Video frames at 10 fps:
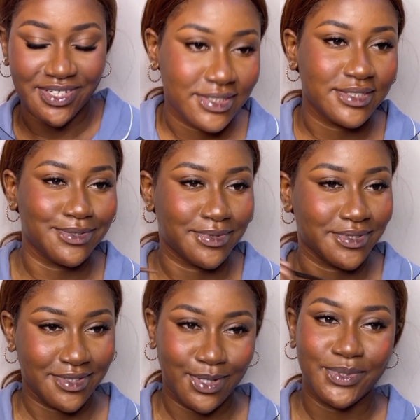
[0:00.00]
This is the one.
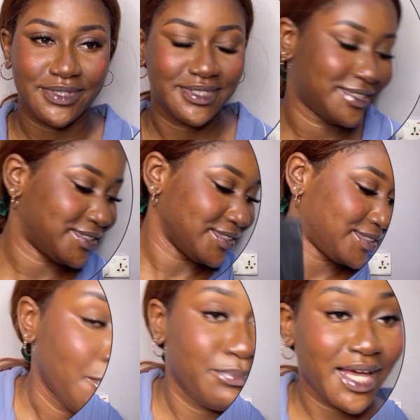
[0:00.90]
Come on, this is it.
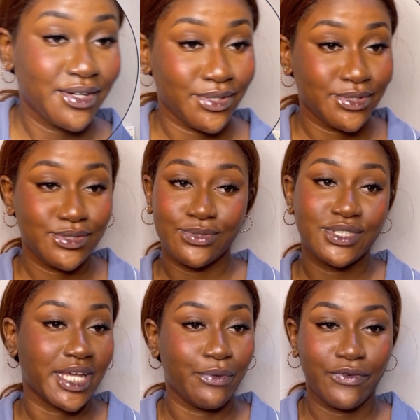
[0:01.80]
Black girls, don't
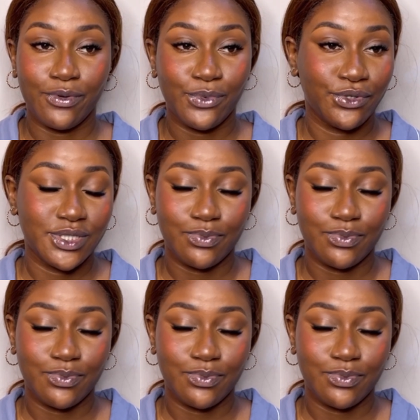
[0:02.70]
shy away from orange